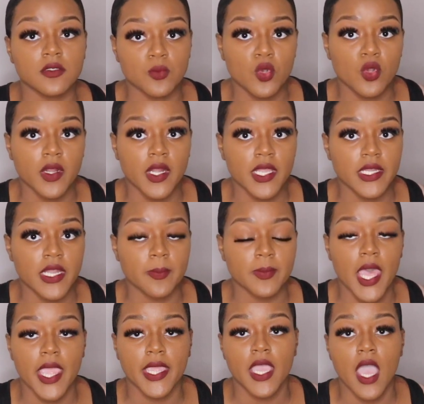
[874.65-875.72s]
Mora, and I'm
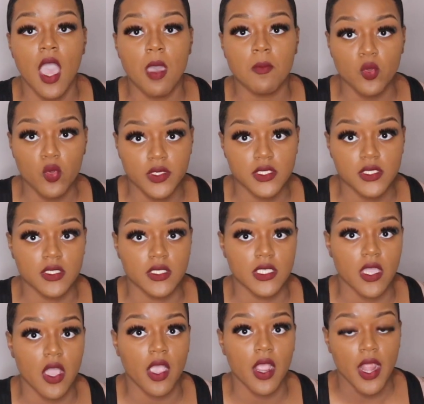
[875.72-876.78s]
like, I'm going to the
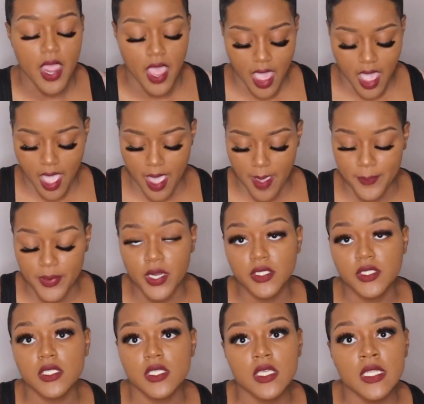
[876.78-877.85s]
DR. I
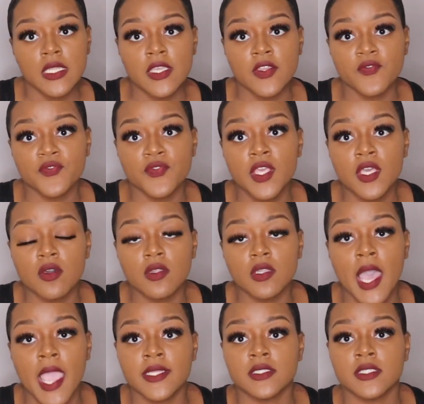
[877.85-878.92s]
personally feel
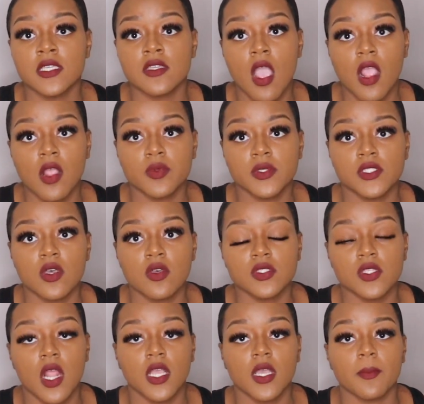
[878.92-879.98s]
like DR results
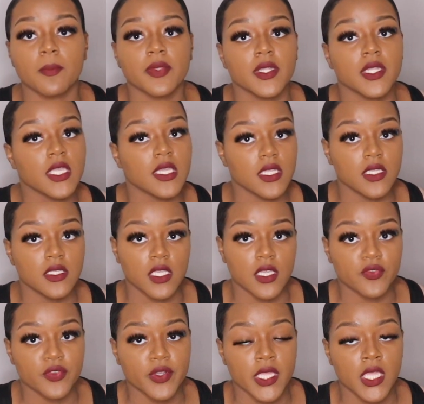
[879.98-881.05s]
are completely
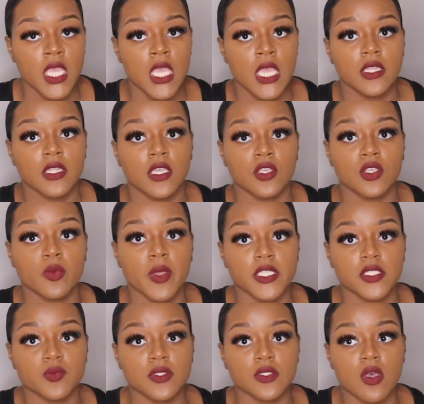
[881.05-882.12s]
different than
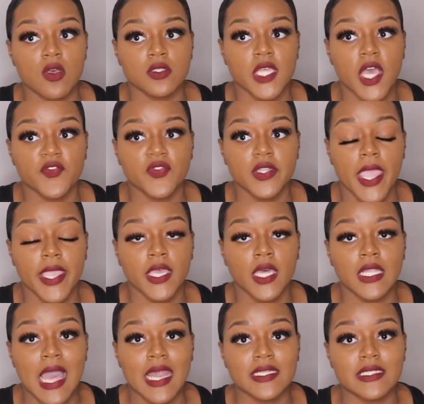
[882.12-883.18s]
US results. I feel like a
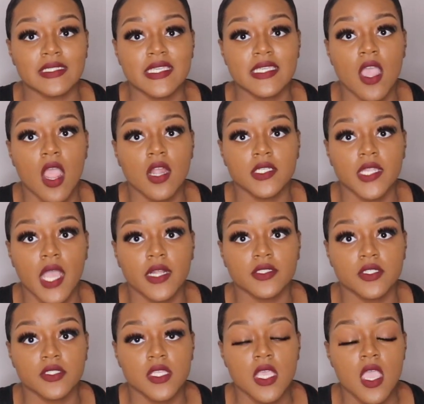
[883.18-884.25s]
lot of DR
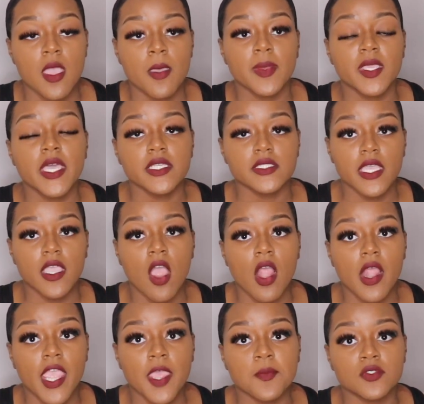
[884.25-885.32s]
doctors, because they
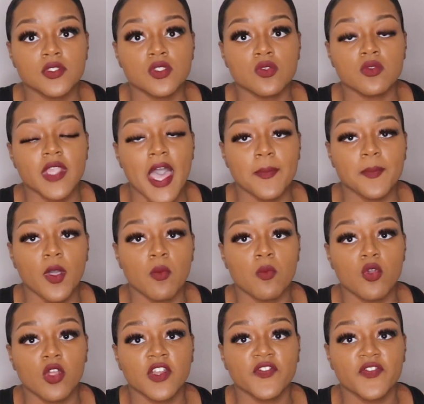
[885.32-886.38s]
are able to lipo
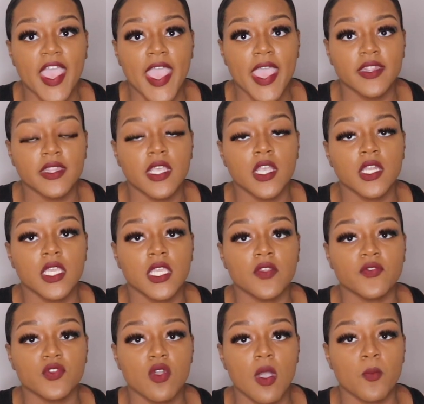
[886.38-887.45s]
more fat, they're going to
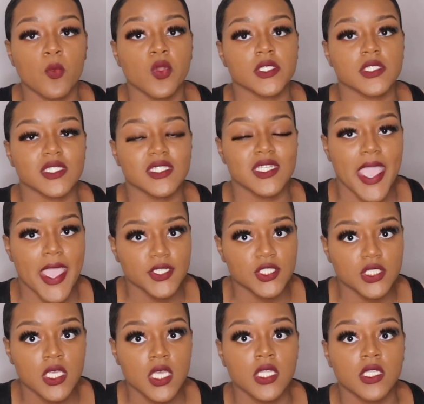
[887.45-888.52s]
give you a more
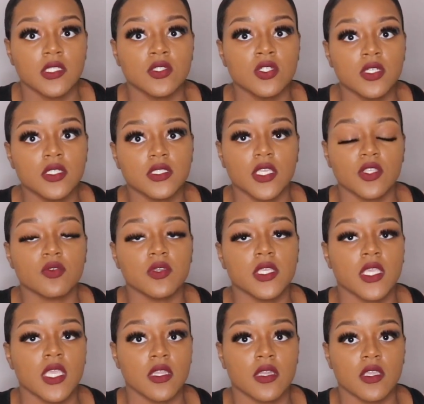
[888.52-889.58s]
snatched look than you can
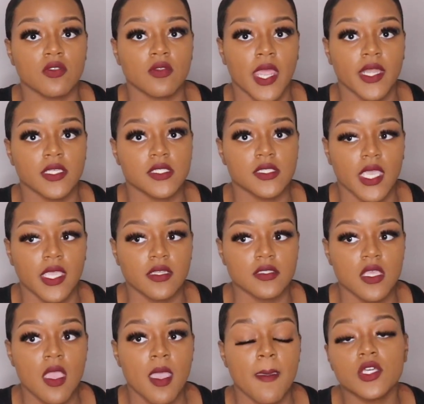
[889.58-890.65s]
get in the United States.
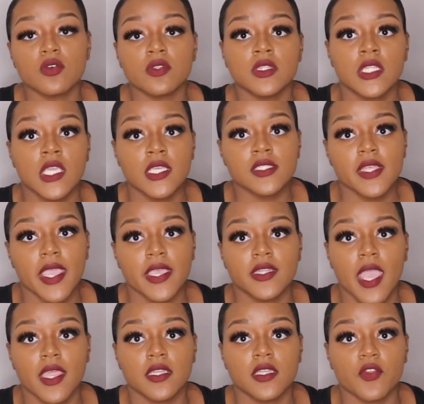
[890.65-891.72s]
Little things like
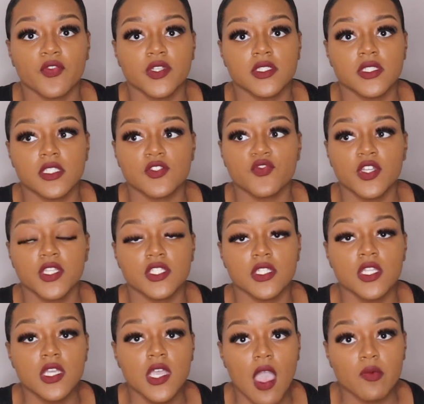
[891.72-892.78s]
that, differences. For the
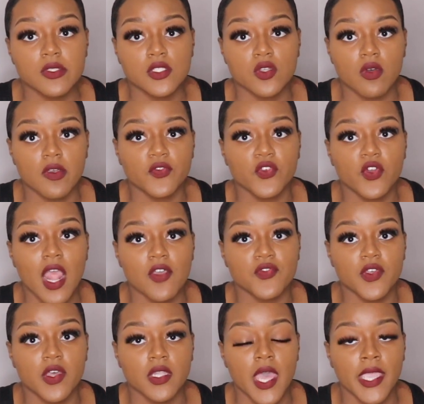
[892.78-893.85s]
look I was going for, I
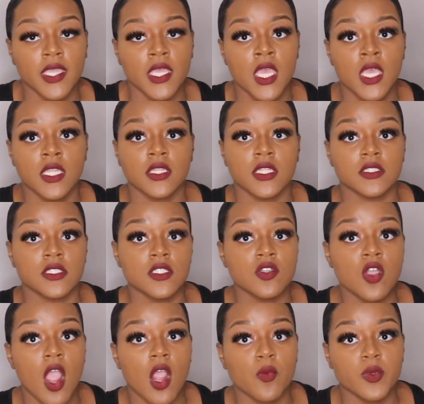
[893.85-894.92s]
felt like the
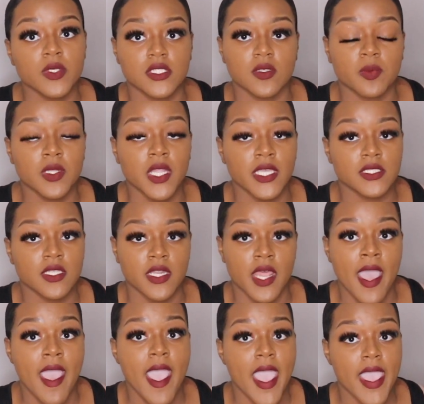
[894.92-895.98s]
DR was the place that I
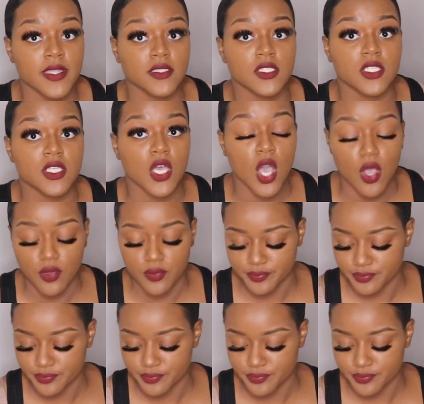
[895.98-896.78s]
had to go.